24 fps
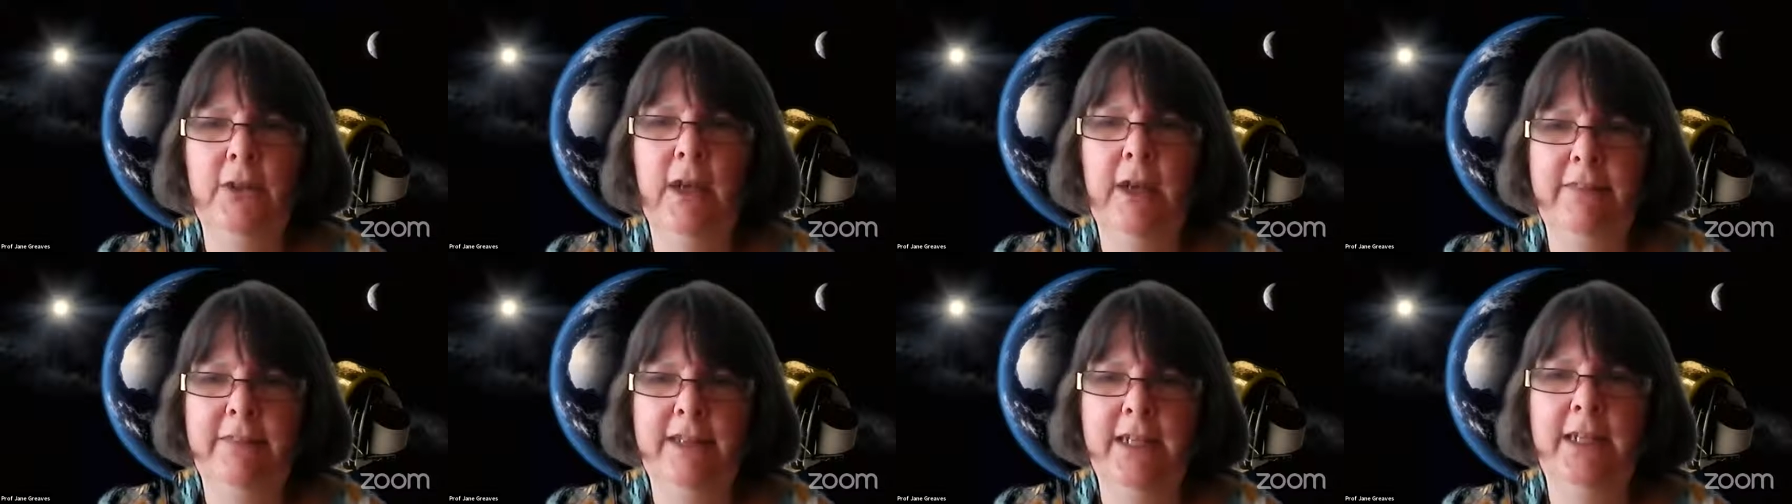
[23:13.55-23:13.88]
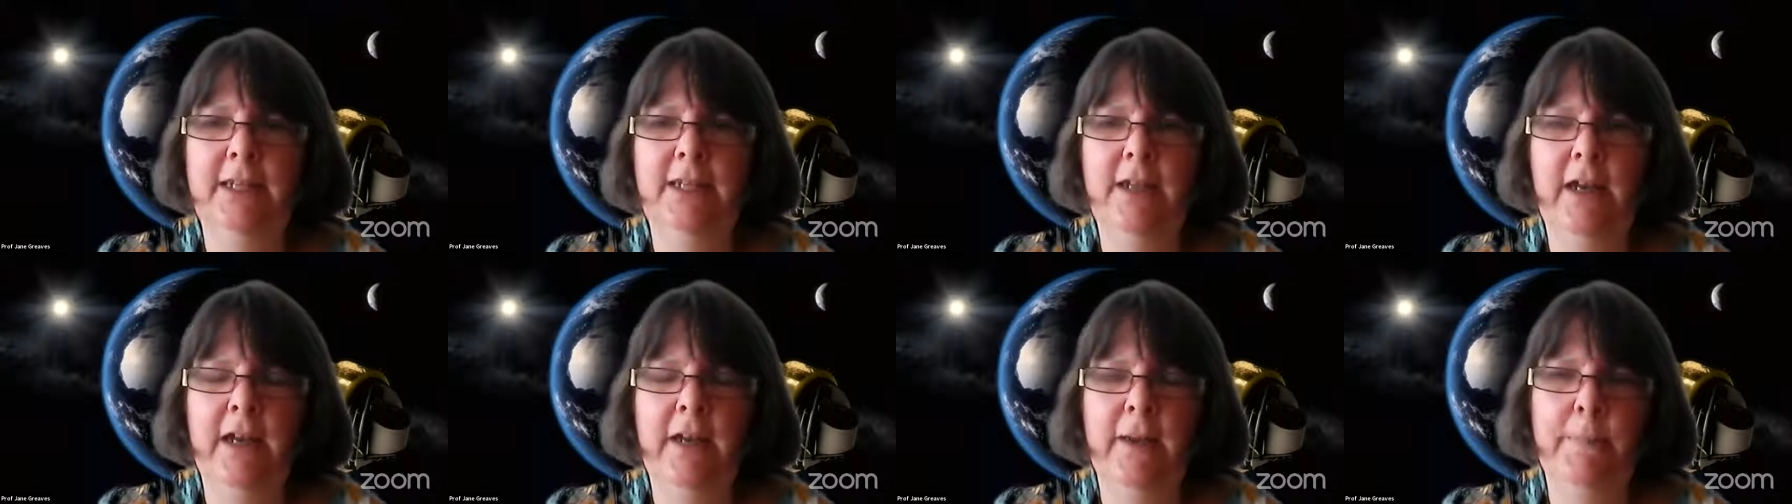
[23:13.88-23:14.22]
I
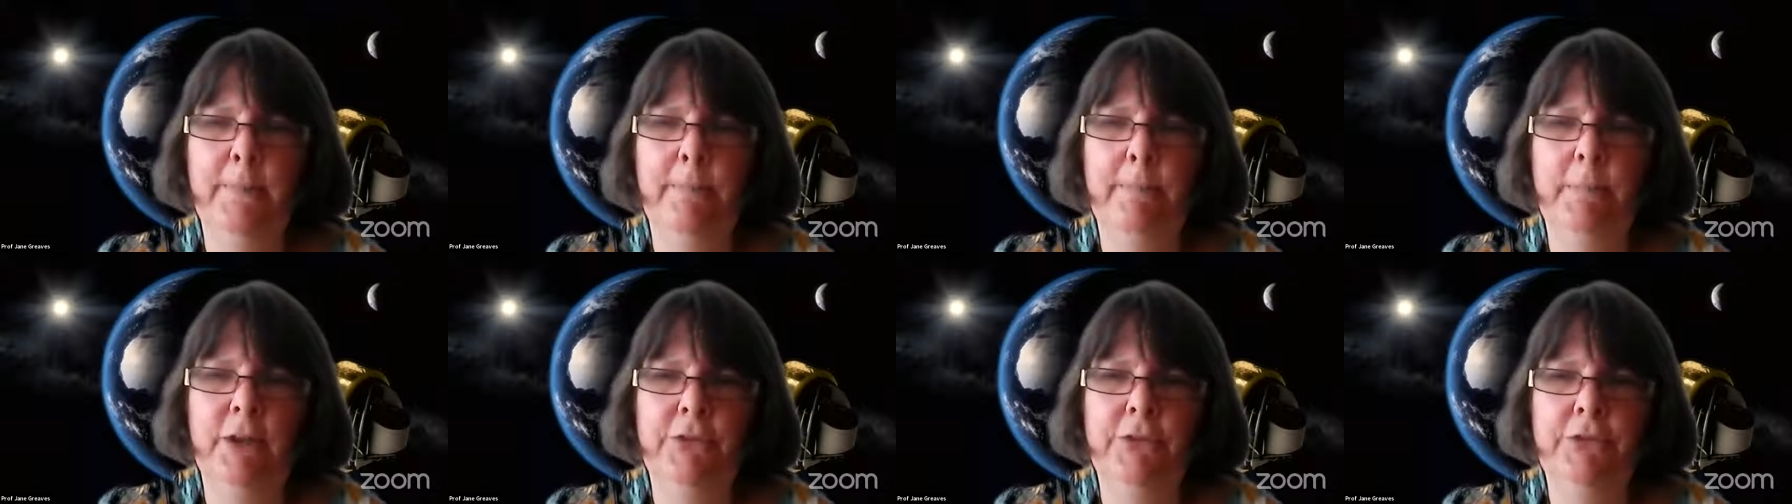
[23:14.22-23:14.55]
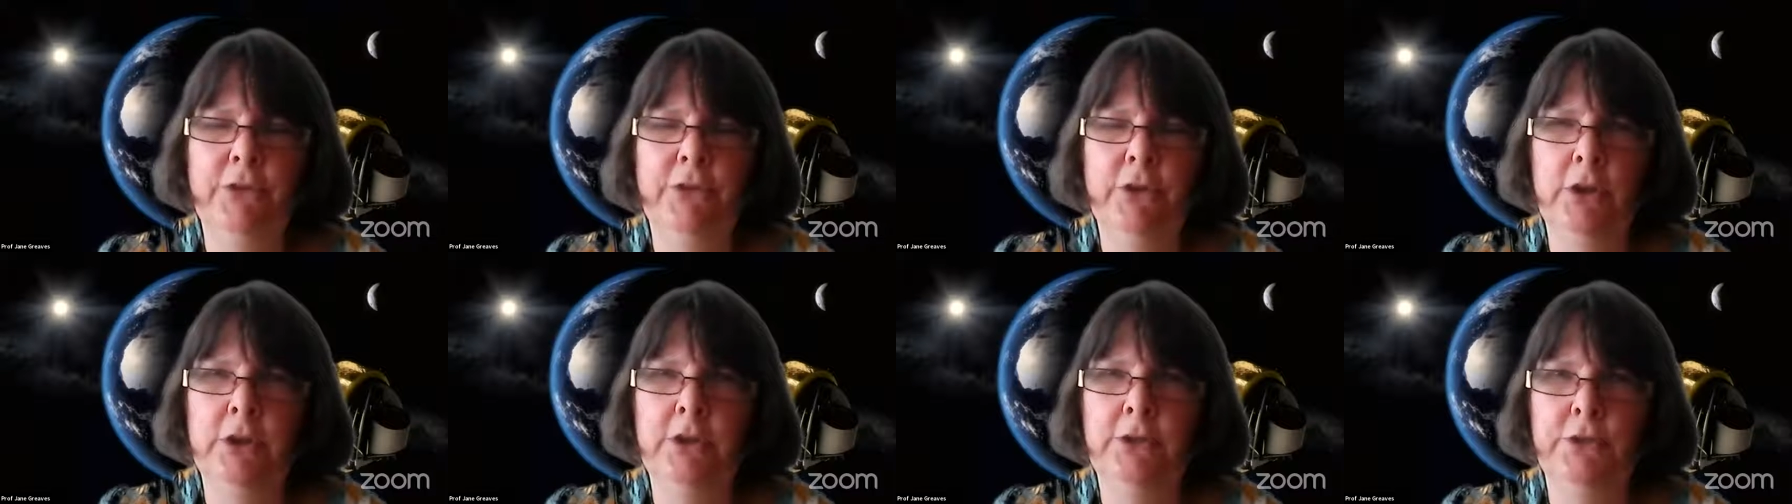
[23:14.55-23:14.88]
think a
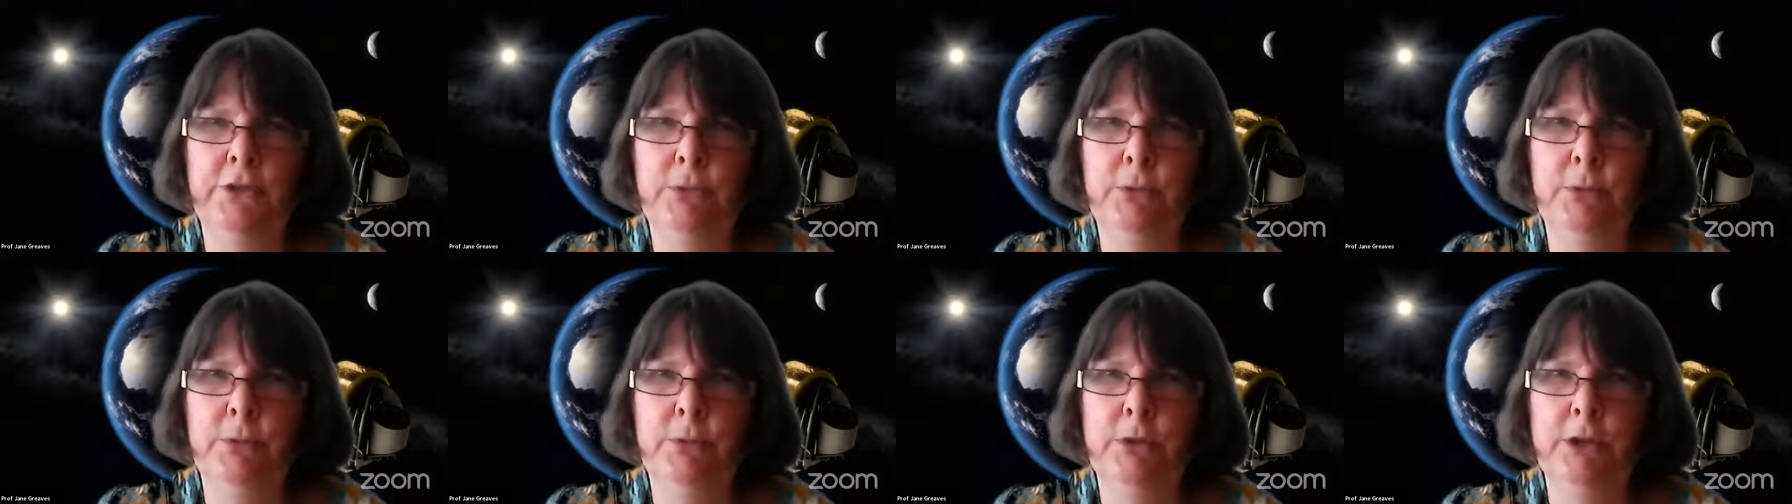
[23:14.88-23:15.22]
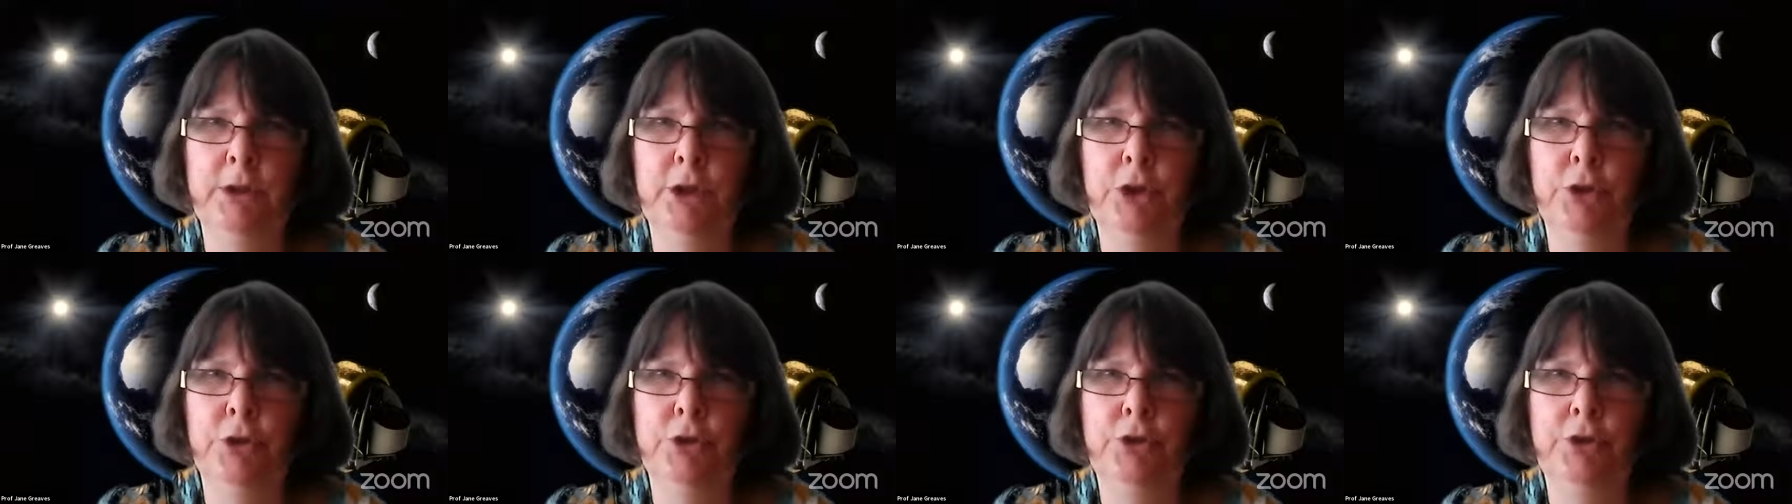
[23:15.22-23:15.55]
science with
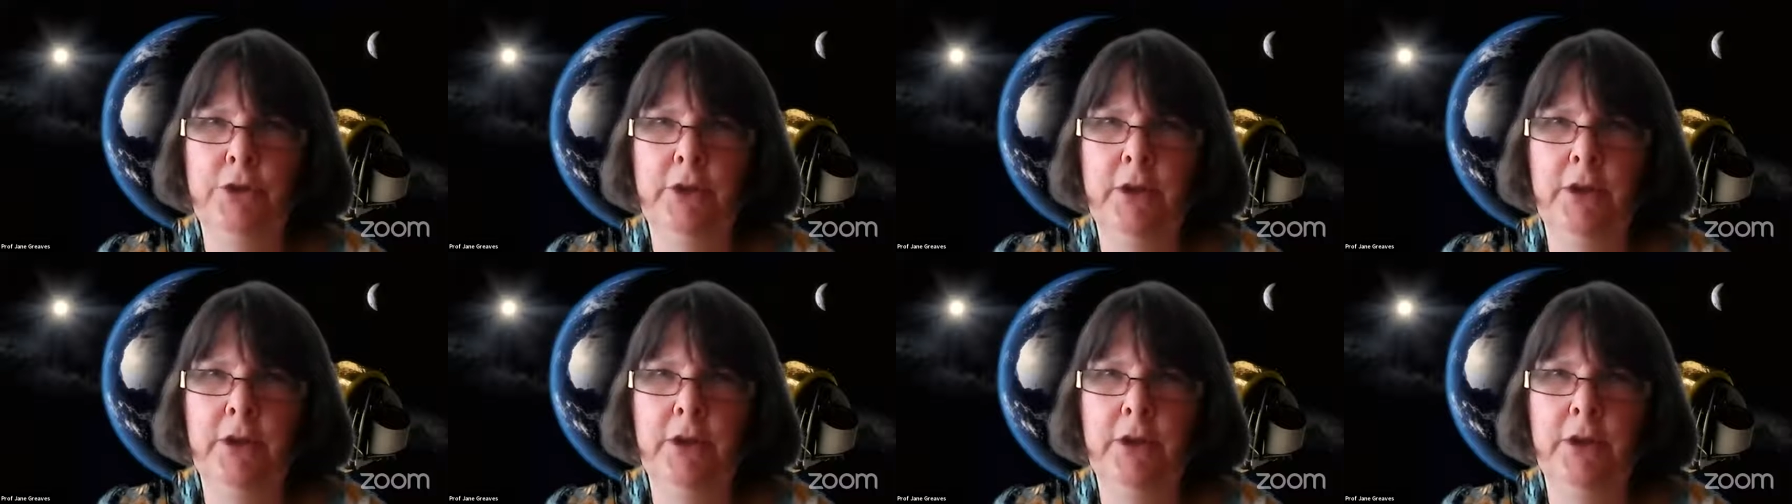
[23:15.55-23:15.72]
a good